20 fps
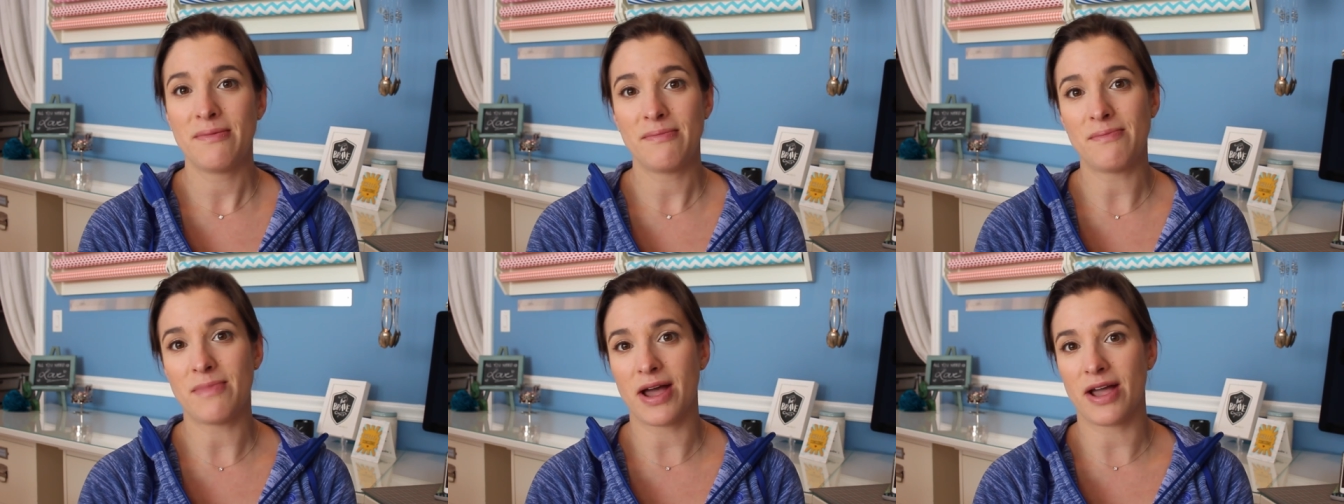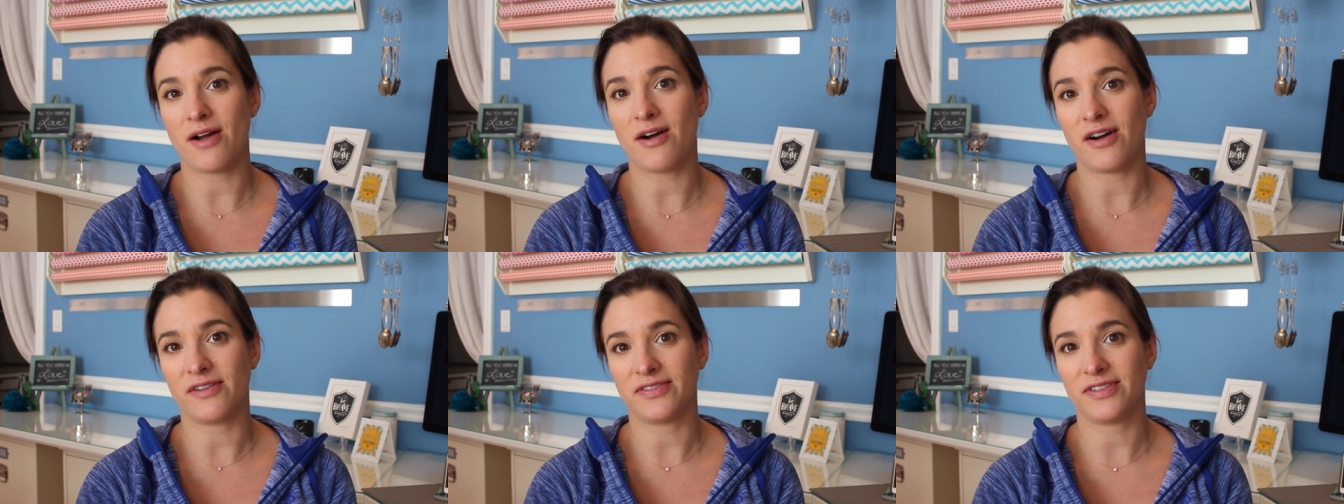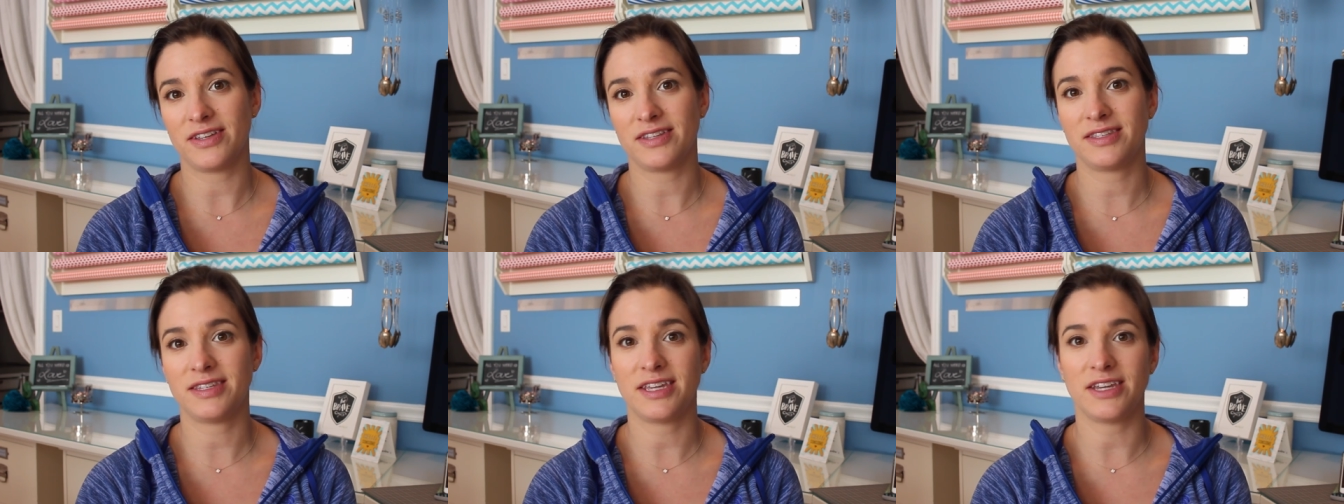my
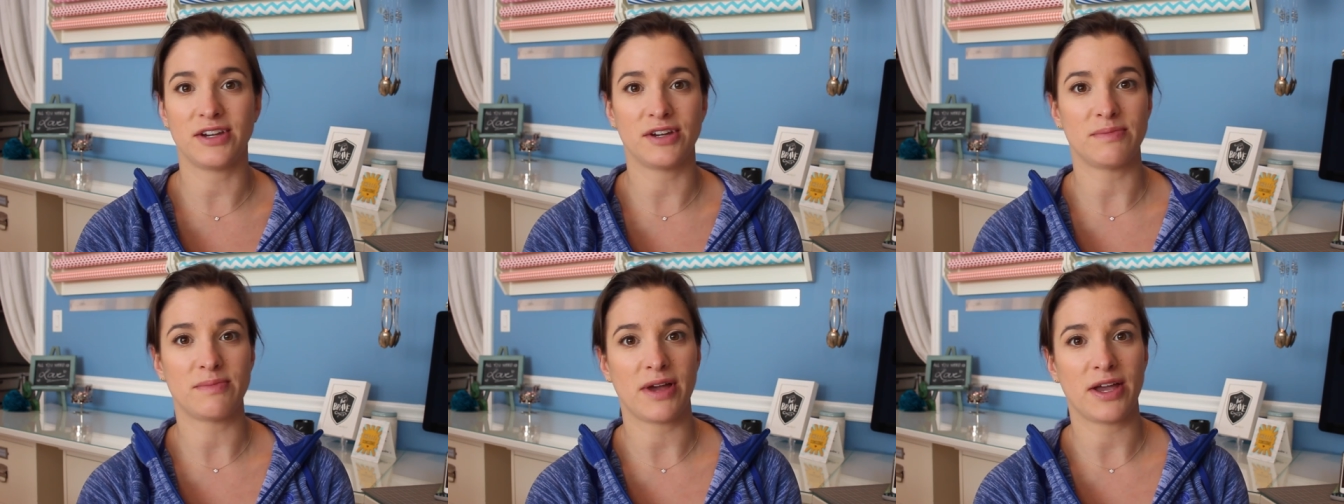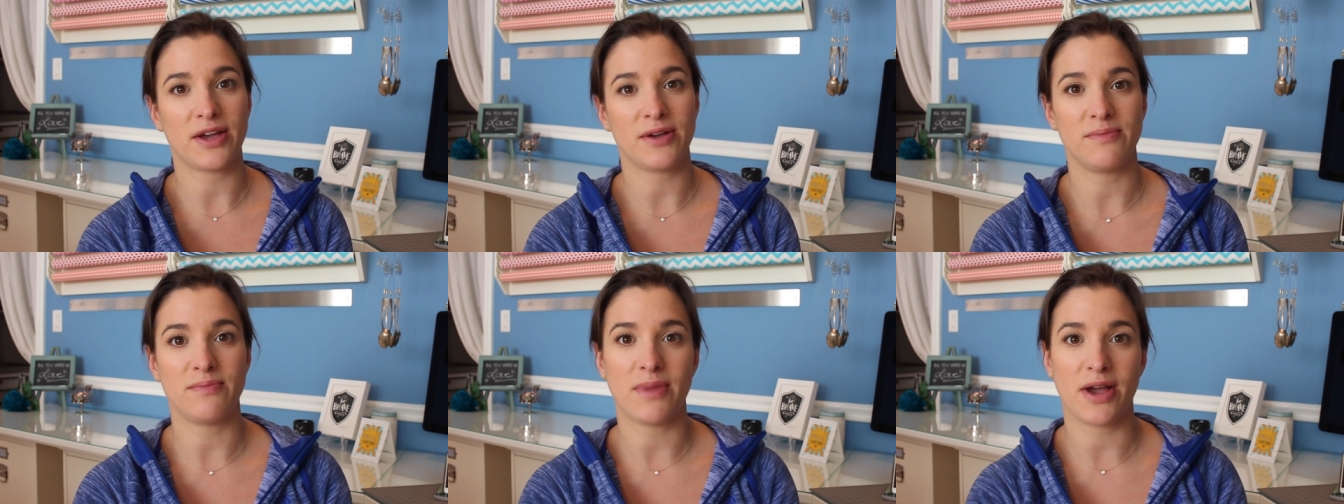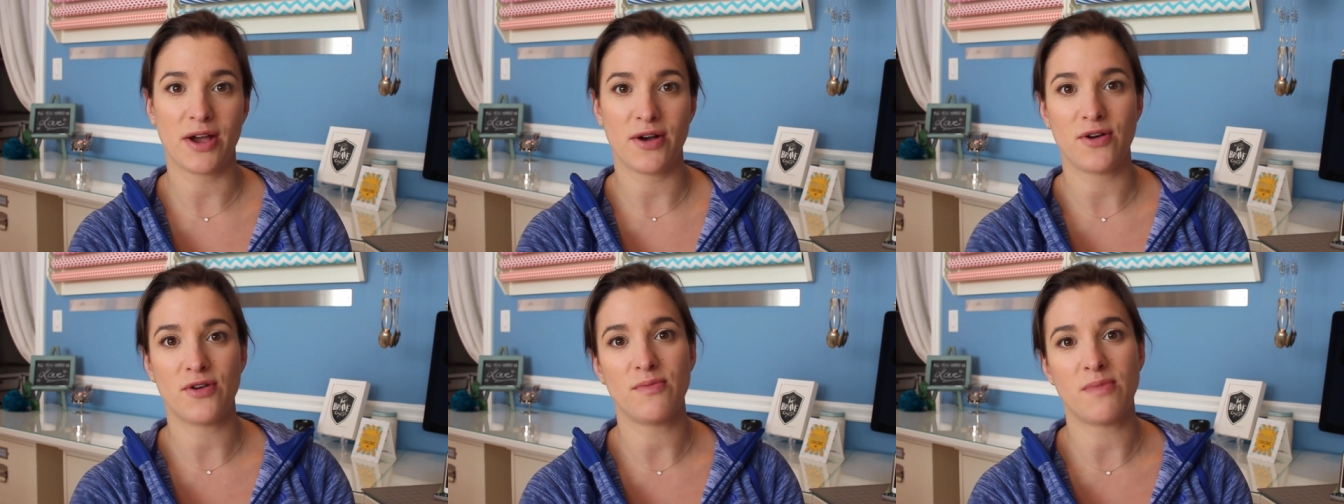office here in my,
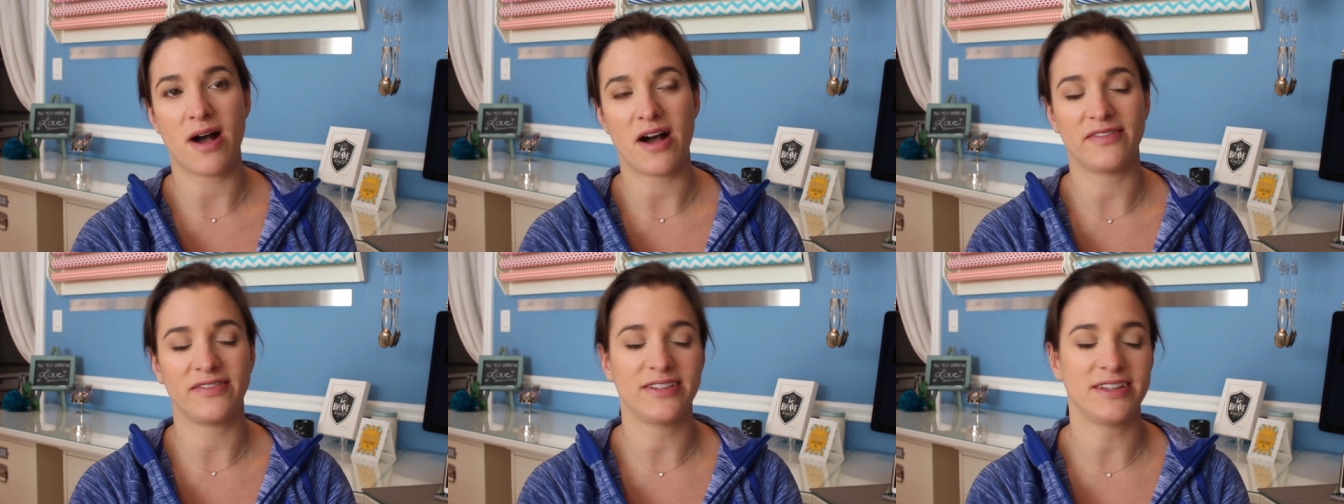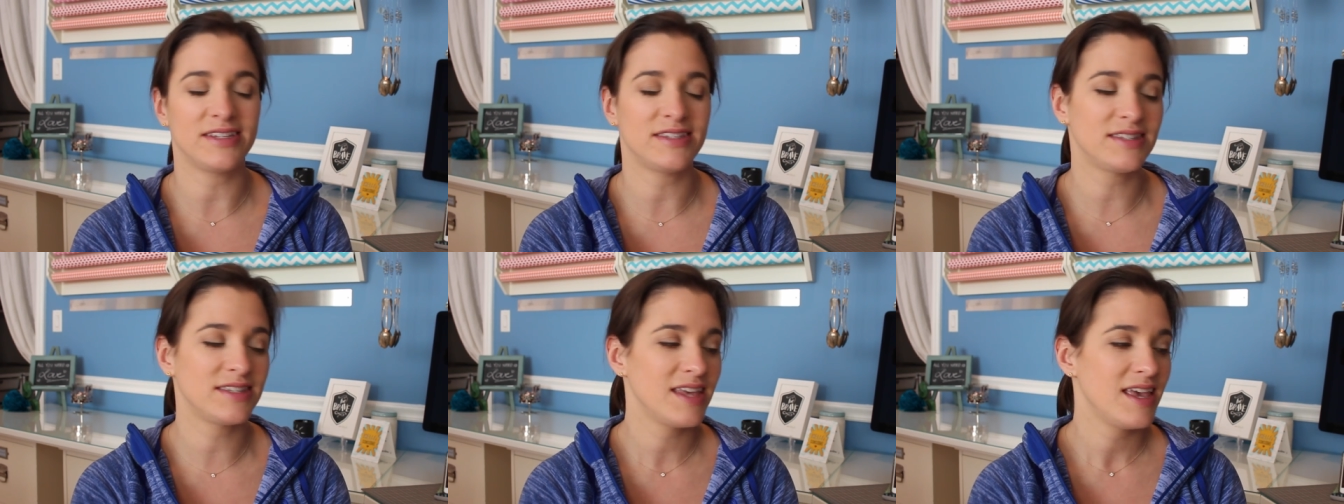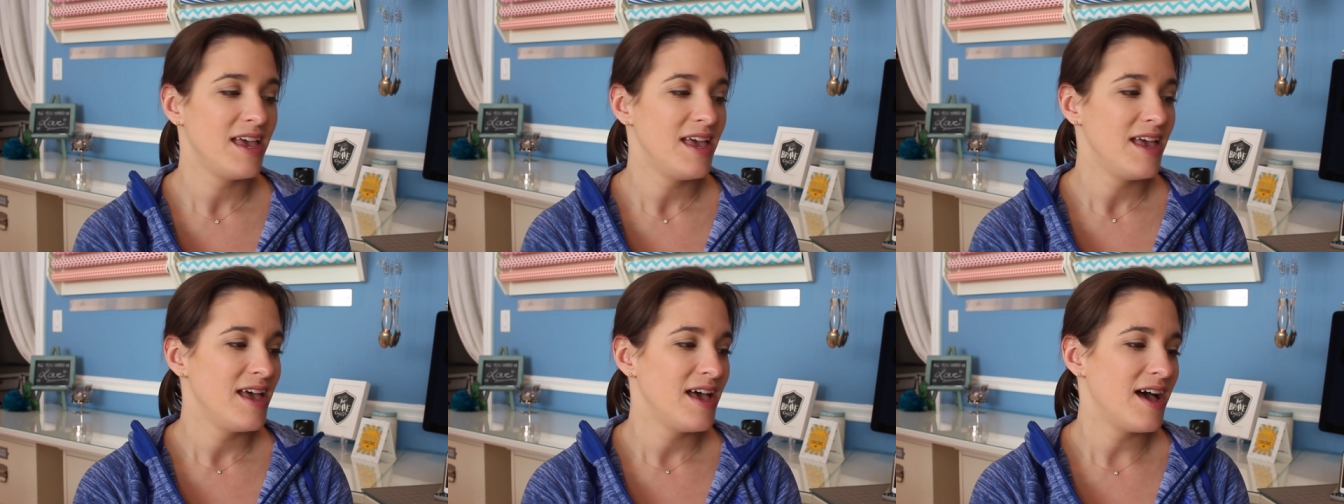my home office.
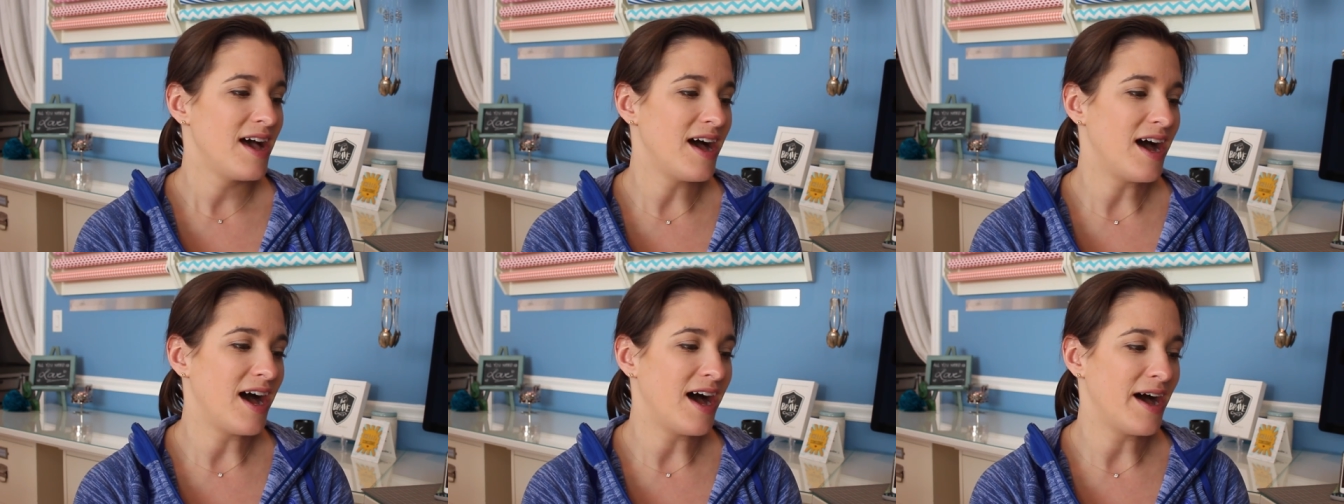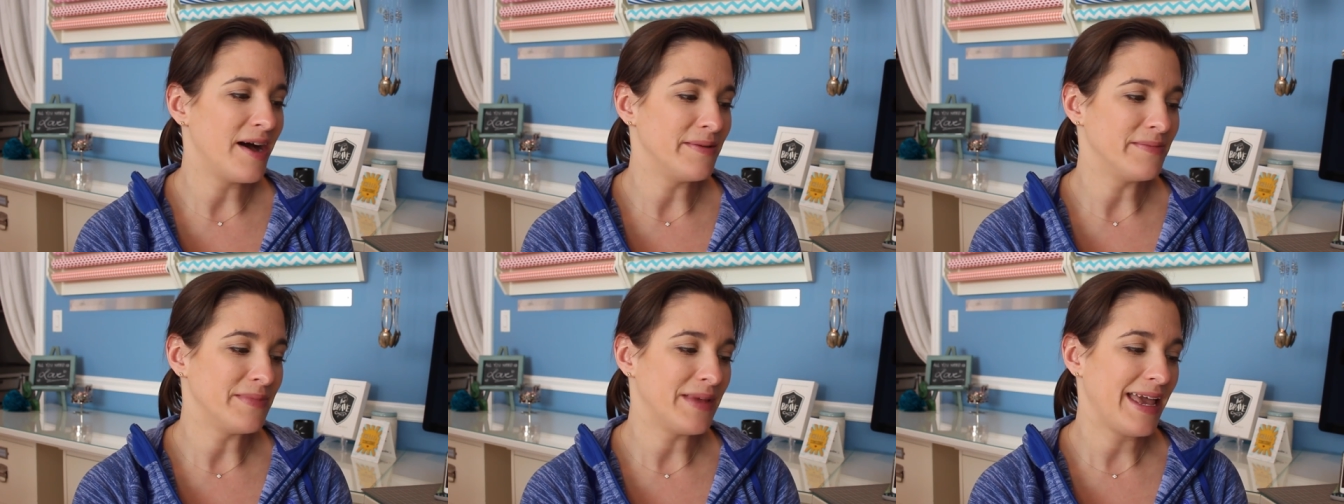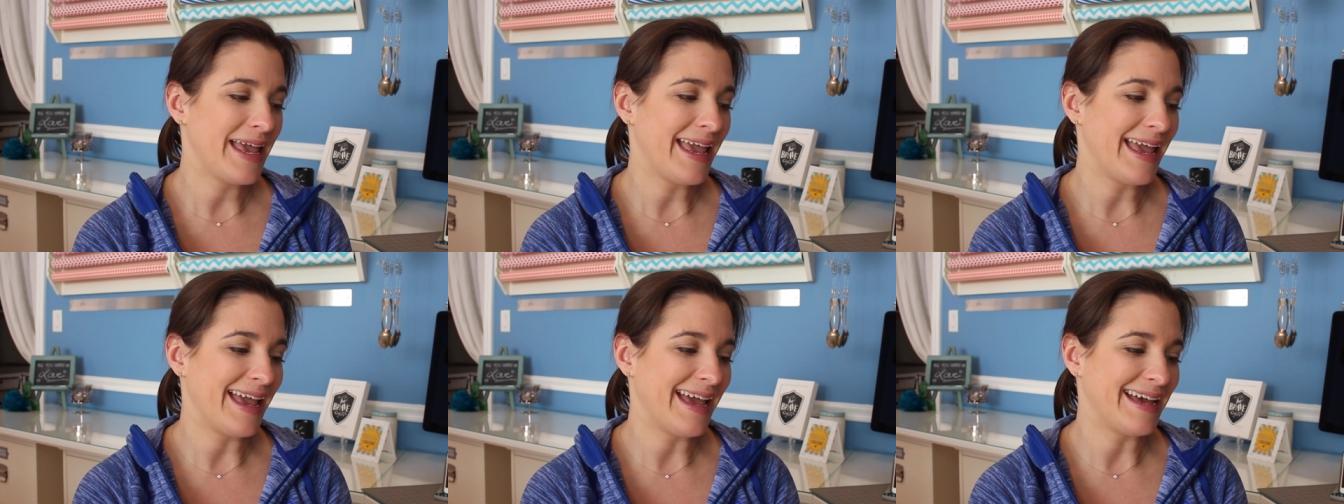Um,
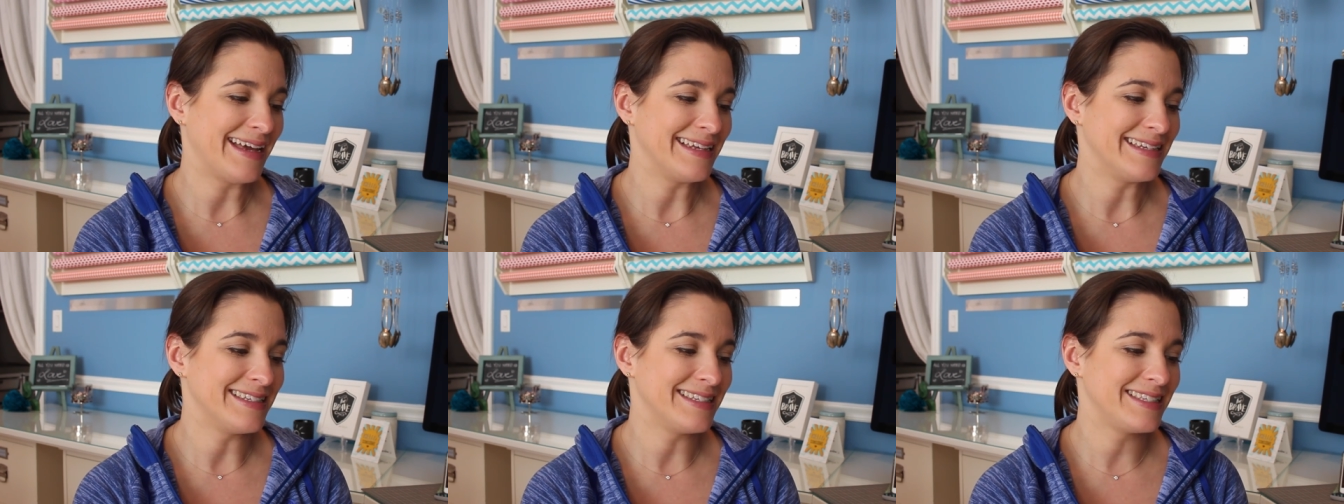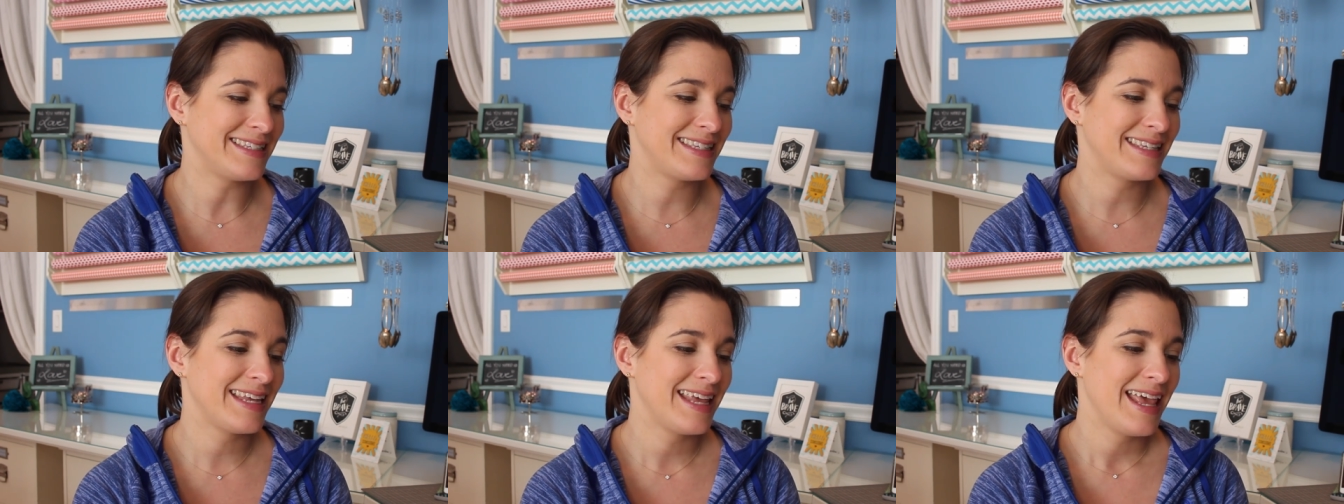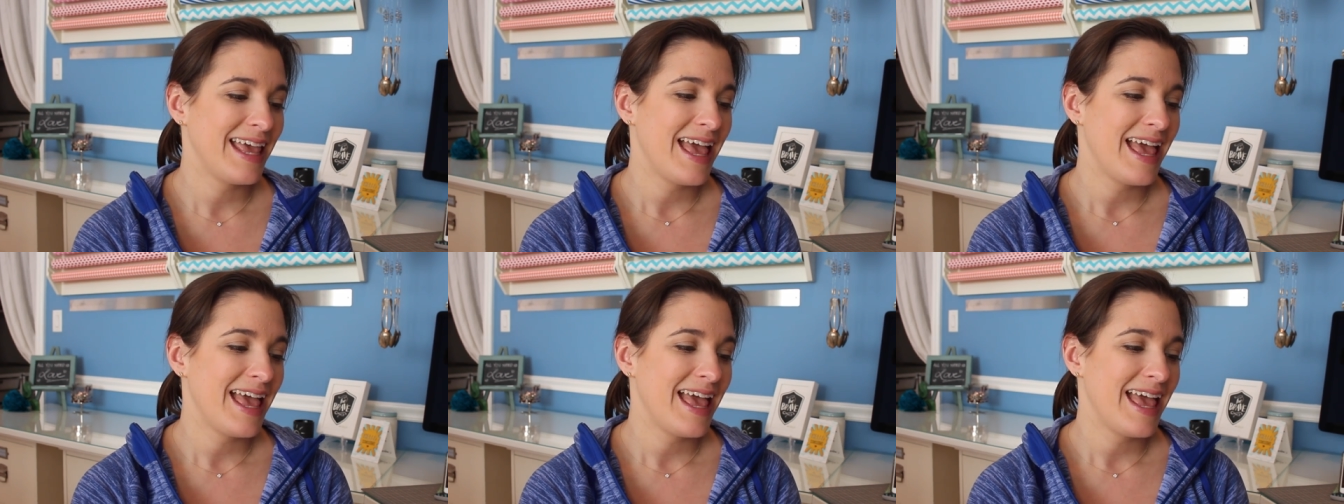and